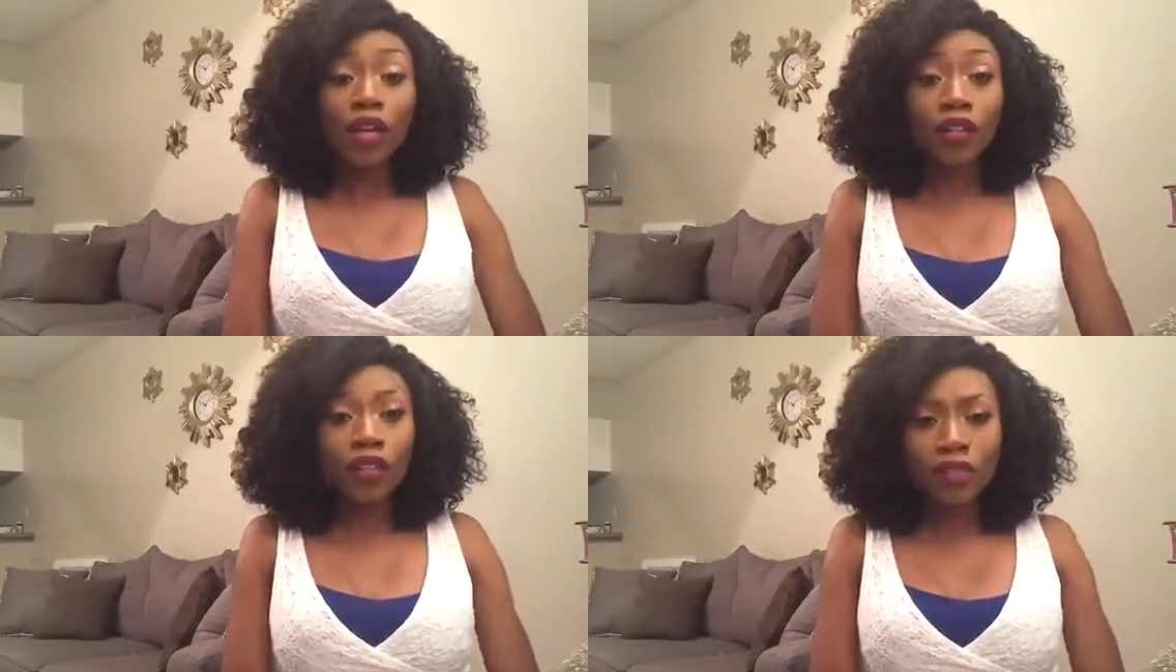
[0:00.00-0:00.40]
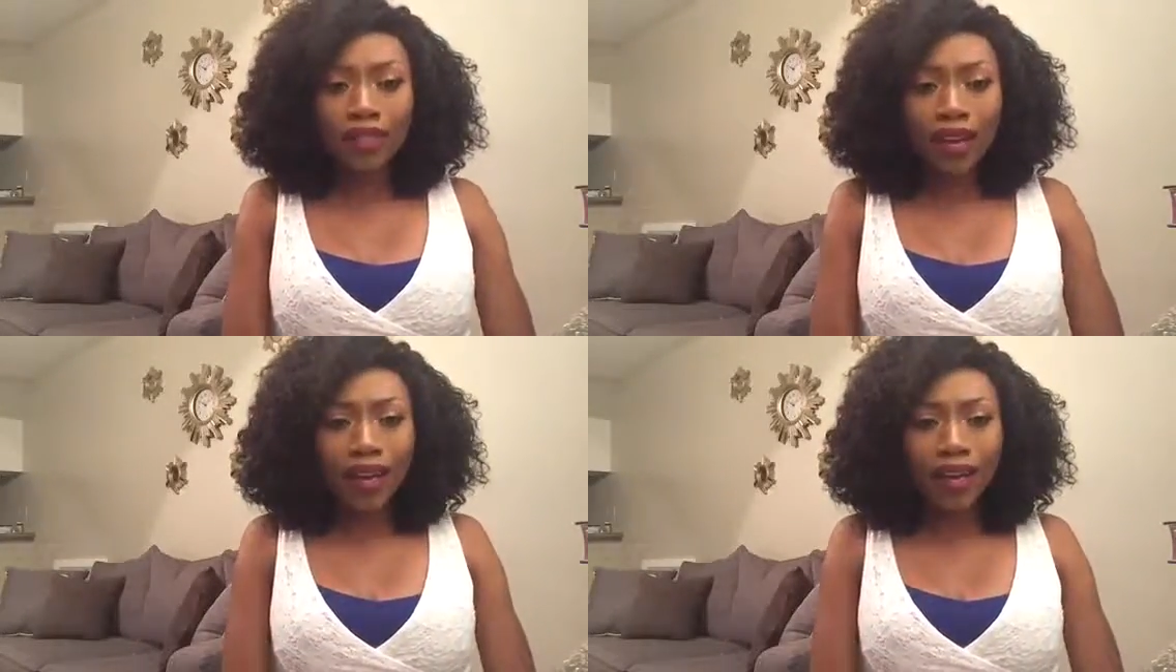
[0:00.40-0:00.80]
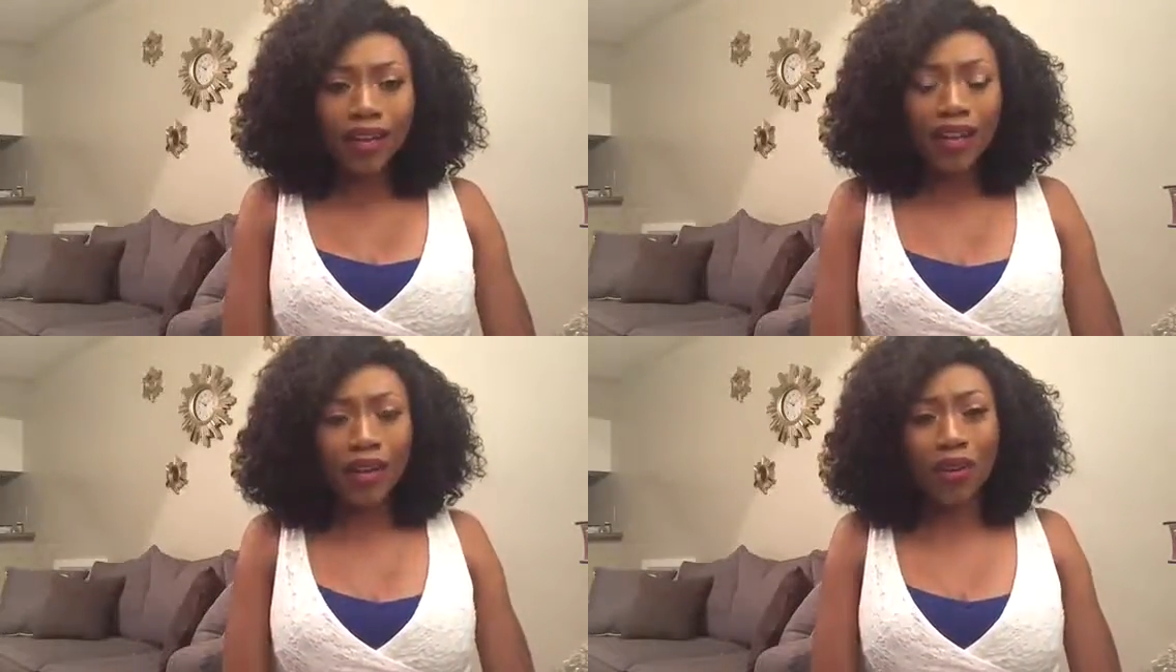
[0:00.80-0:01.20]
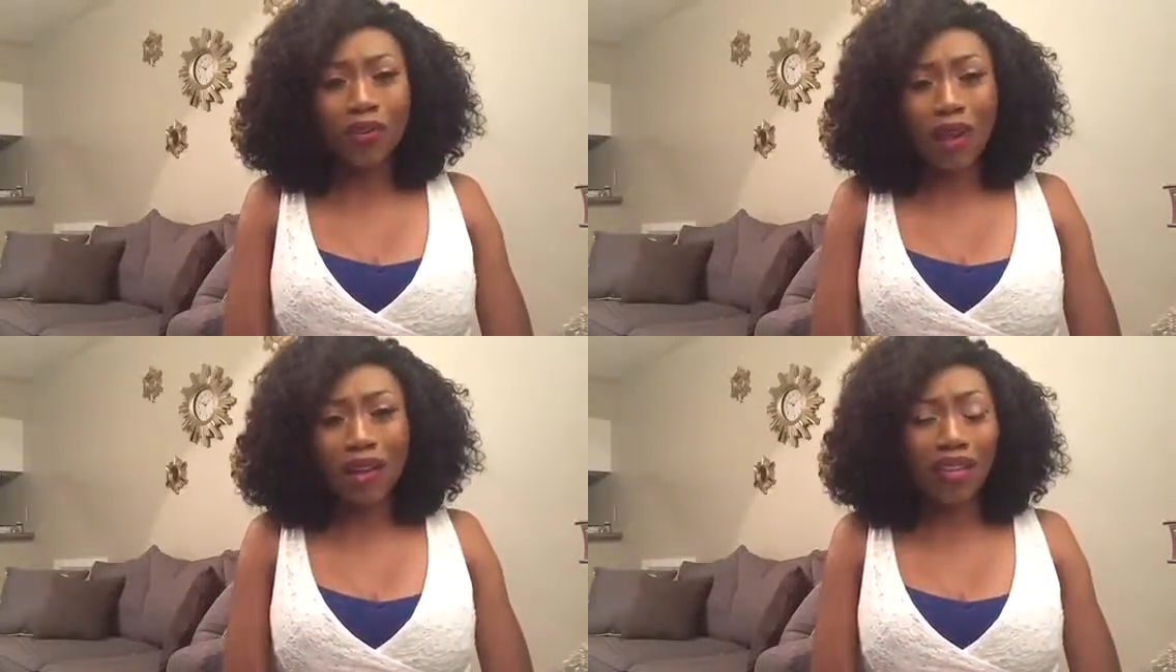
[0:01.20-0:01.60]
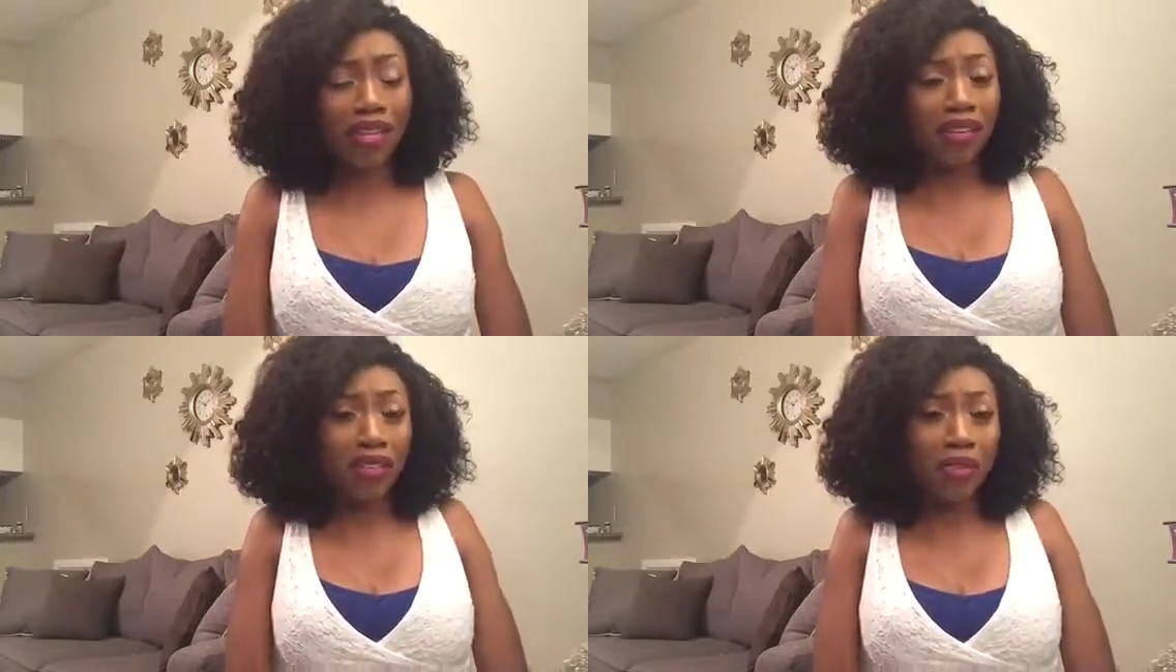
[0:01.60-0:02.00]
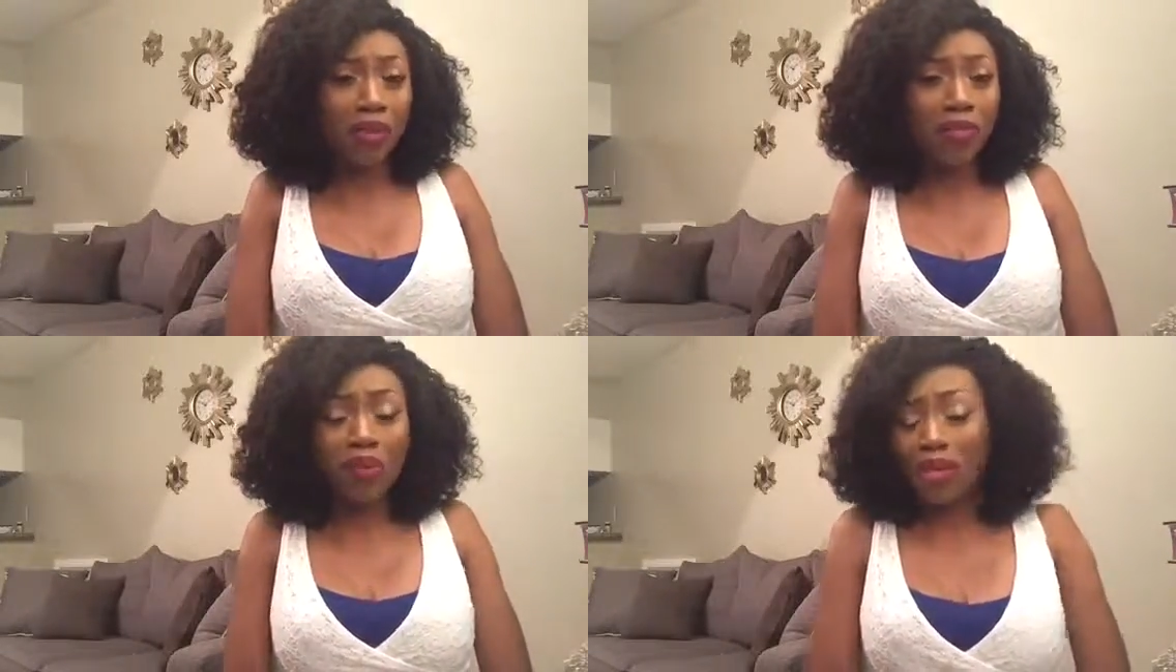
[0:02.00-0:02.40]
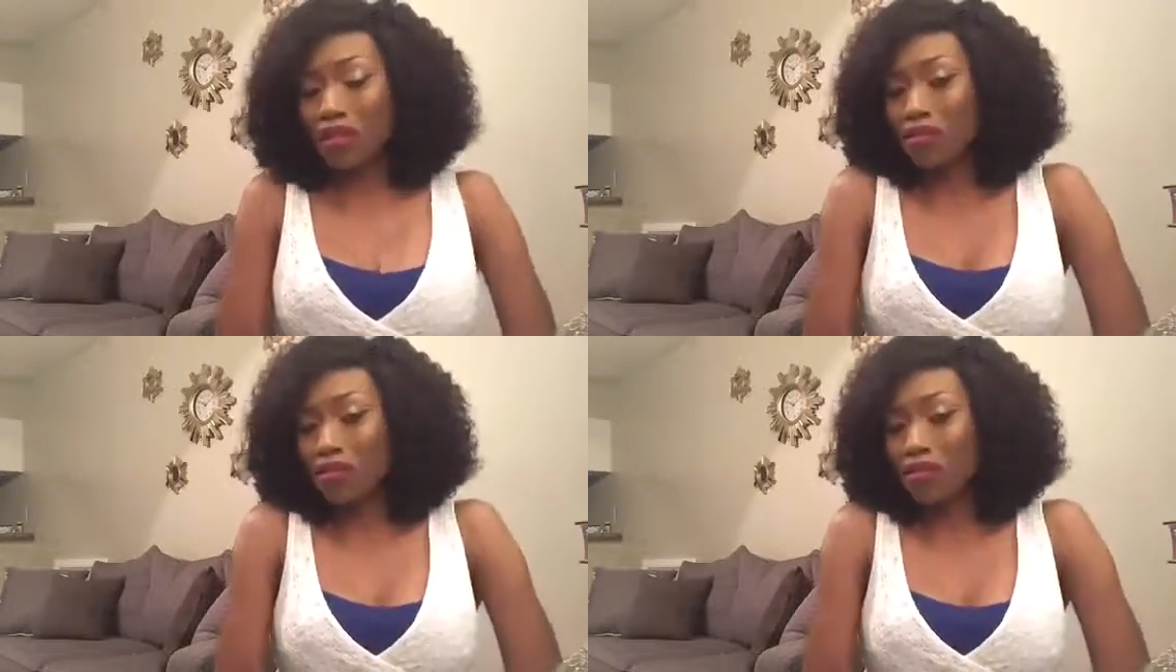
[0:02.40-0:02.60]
and you're still tired and you're groggy and you're grumpy